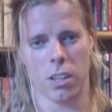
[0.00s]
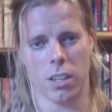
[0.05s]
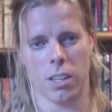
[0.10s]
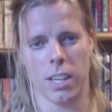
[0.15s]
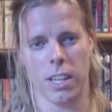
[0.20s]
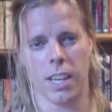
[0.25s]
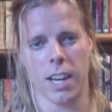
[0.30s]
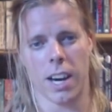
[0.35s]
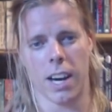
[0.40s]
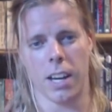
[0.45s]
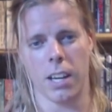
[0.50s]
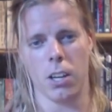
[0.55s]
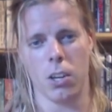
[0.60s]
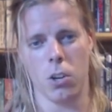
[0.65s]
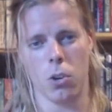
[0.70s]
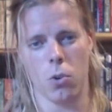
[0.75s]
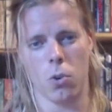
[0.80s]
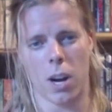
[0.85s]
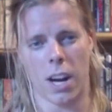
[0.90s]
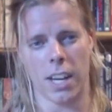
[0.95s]
The guy
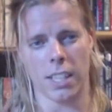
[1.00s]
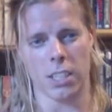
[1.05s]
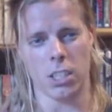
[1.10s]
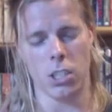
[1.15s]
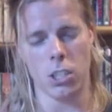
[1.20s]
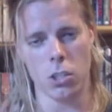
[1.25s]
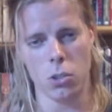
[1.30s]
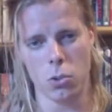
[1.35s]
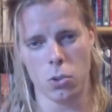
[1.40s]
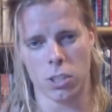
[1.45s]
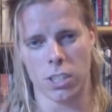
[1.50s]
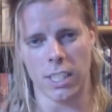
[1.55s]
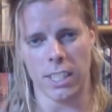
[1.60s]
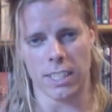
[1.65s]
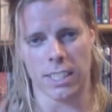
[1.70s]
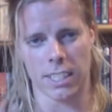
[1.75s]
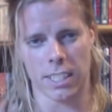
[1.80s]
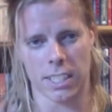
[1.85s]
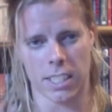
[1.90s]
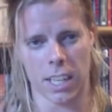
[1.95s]
who has used
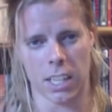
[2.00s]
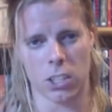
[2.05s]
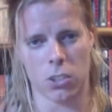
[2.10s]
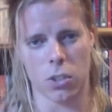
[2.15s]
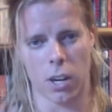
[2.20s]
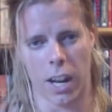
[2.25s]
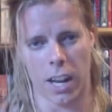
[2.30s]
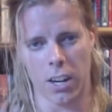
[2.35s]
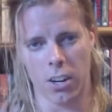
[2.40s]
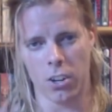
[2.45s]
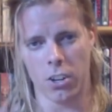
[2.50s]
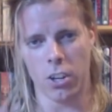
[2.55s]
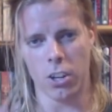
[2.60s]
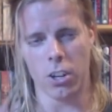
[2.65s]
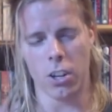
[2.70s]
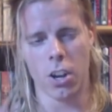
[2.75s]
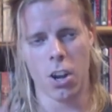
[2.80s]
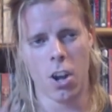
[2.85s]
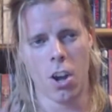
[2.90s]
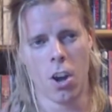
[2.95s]
his sexual
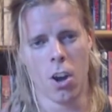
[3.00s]
energy